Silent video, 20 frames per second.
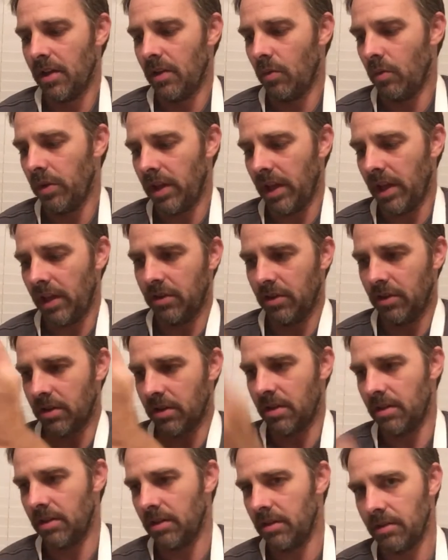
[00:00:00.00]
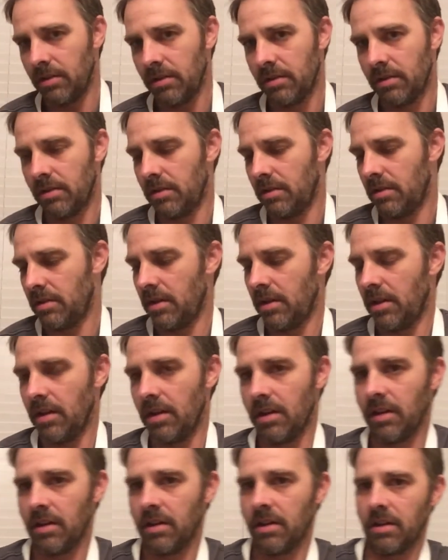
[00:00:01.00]
When they took the
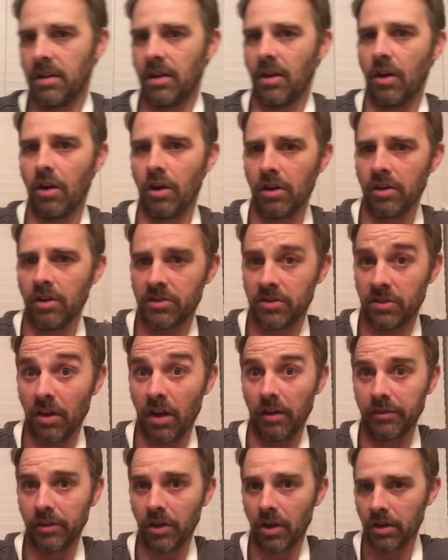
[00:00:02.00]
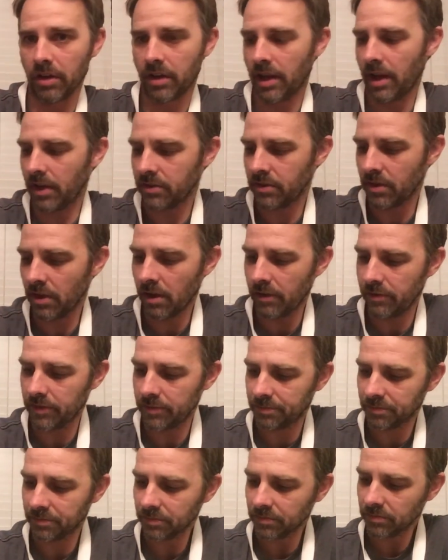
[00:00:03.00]
soft hard cast off,
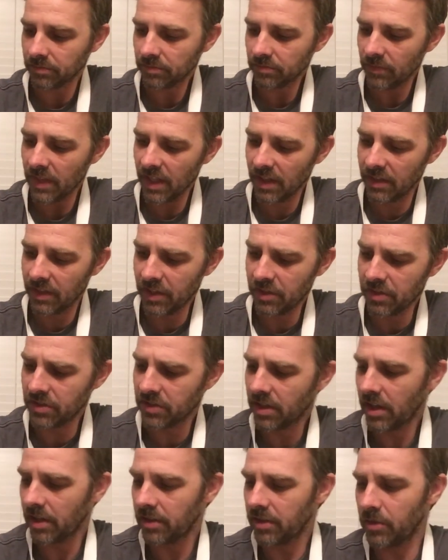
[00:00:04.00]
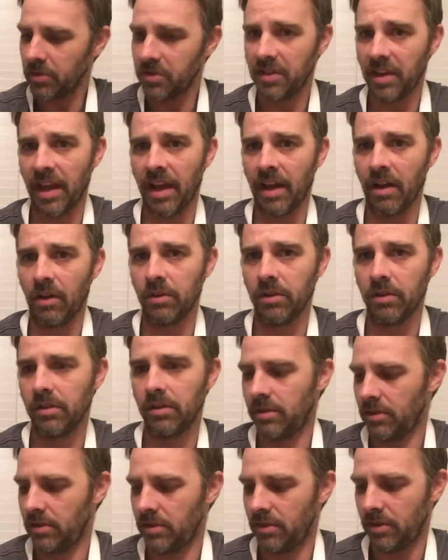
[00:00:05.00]
they just cut those down
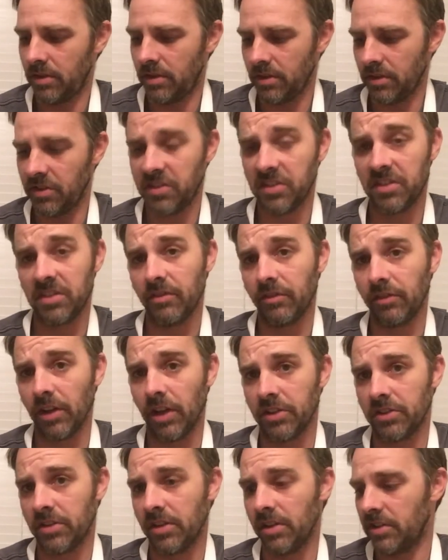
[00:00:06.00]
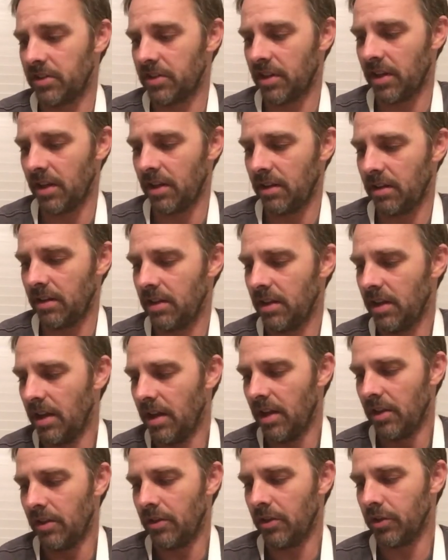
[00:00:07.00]
flush to the skin.
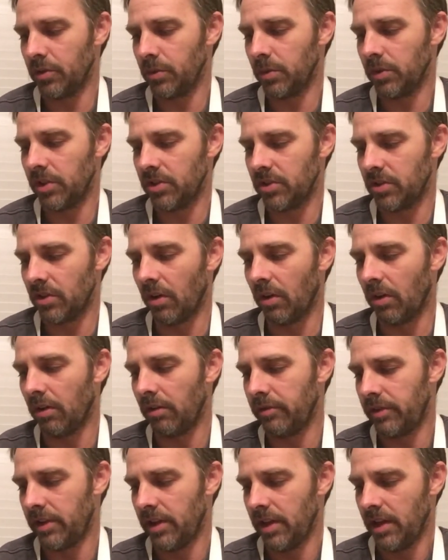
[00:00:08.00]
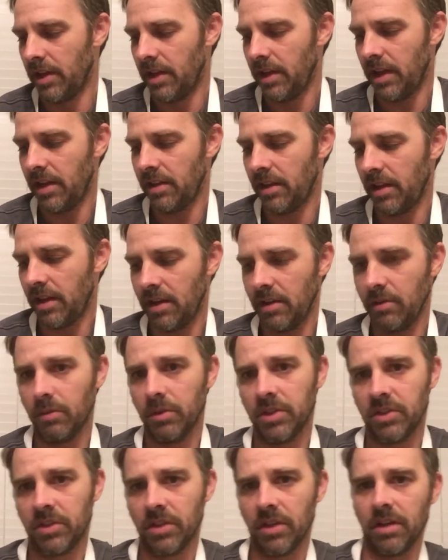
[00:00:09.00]
Those will dissolve, and then it
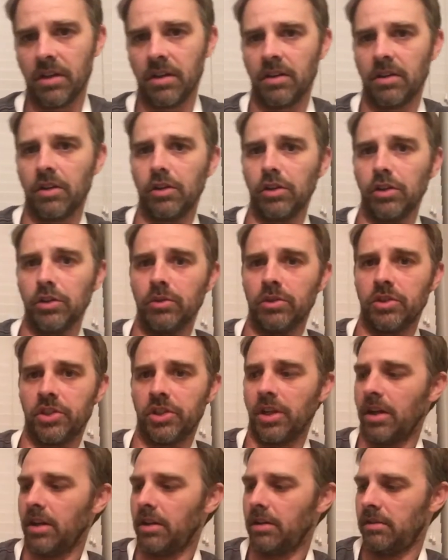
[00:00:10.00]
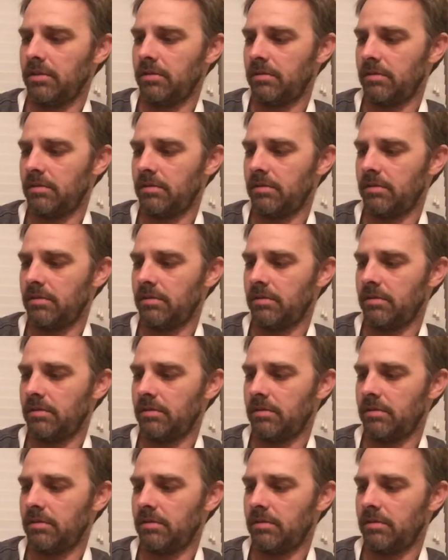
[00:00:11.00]
was glued shut.